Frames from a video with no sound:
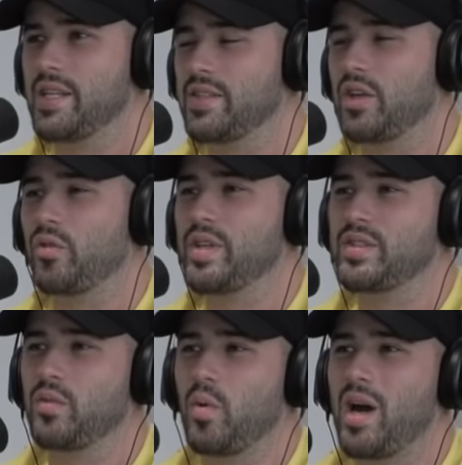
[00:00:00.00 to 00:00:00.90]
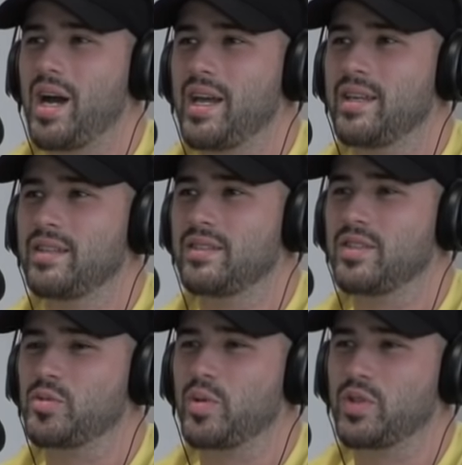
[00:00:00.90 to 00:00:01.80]
Is yeah. there a reason why
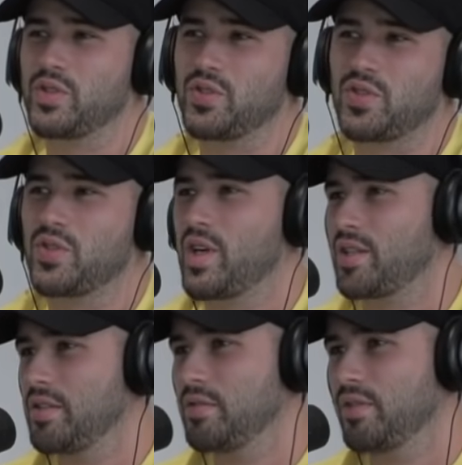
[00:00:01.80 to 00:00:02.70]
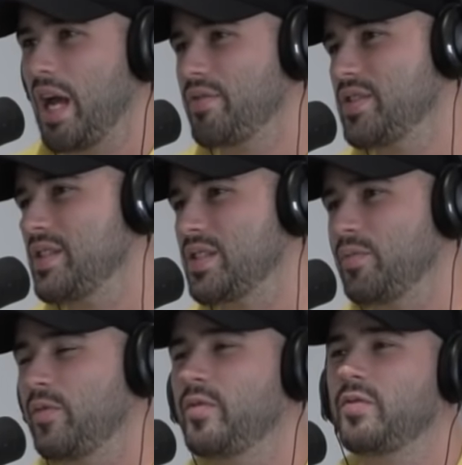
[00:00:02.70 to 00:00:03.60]
this person struck you? I've seen
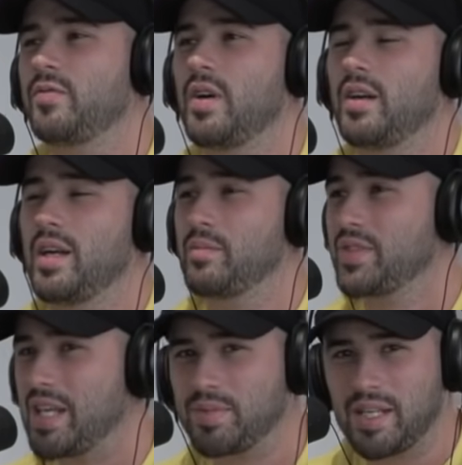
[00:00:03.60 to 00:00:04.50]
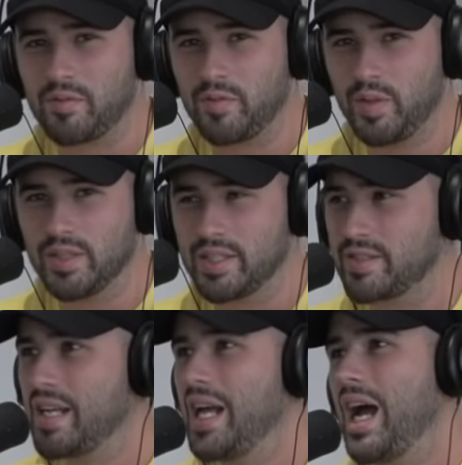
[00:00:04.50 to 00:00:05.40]
some. F I just keep saying
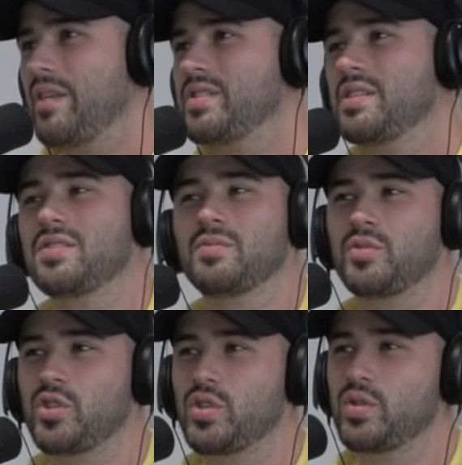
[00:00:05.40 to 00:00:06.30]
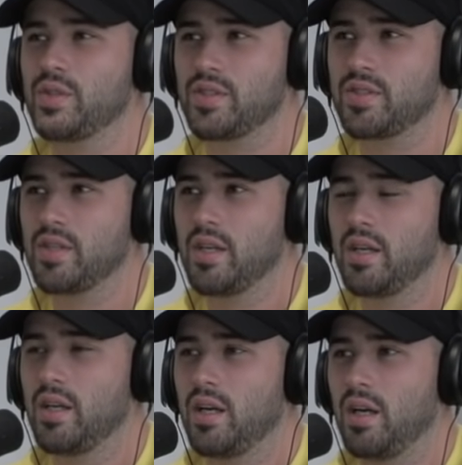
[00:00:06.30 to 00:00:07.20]
footless. I've seen some shoeless,
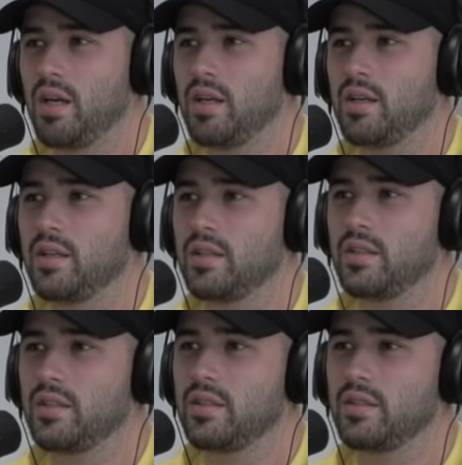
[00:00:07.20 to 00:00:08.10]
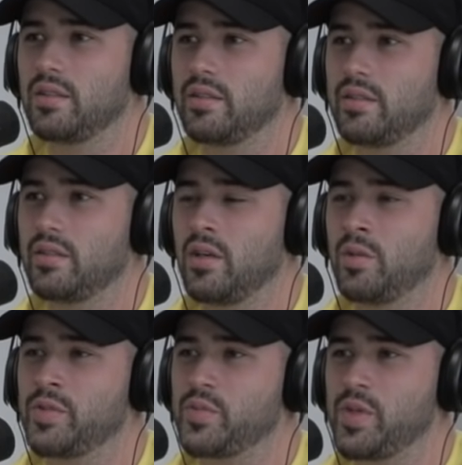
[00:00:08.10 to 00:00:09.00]
uh,
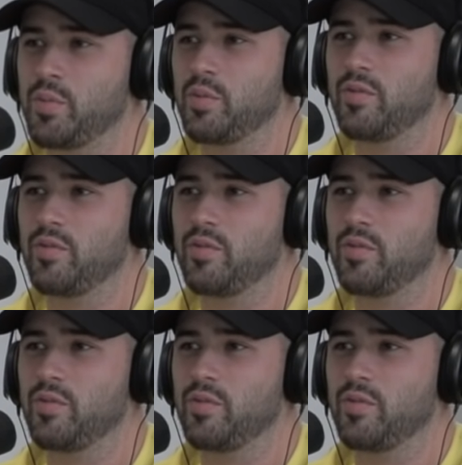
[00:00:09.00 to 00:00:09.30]
homeless people